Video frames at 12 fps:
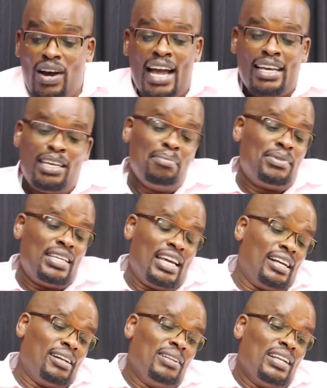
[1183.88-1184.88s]
I keep
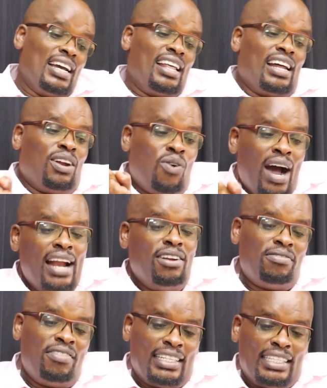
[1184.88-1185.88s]
saying that one
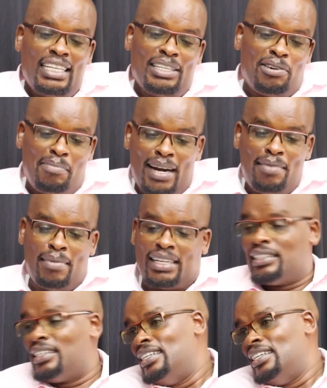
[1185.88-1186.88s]
of the 10
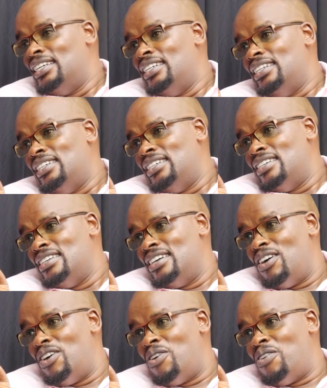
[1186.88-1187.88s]
commandments
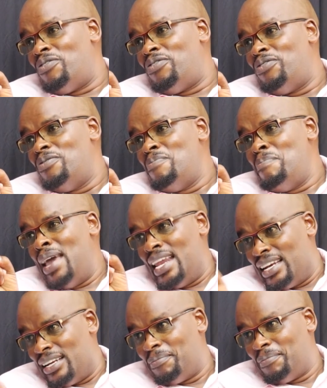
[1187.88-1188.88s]
of
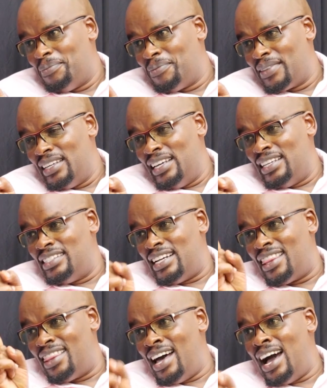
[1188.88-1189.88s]
men is
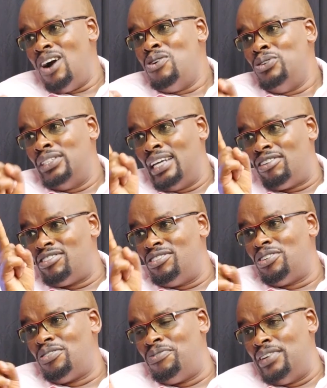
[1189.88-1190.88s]
that thou shalt
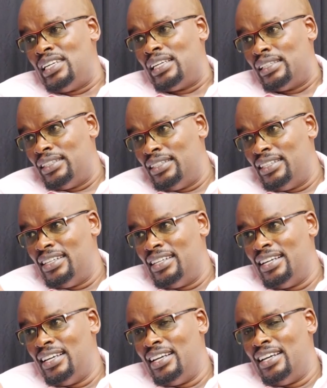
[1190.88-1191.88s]
not feel.
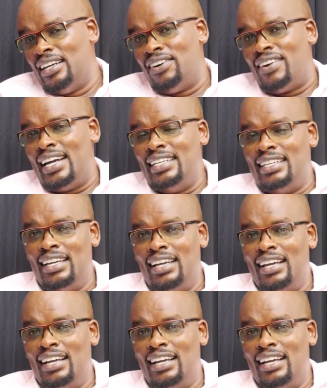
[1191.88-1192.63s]
Right?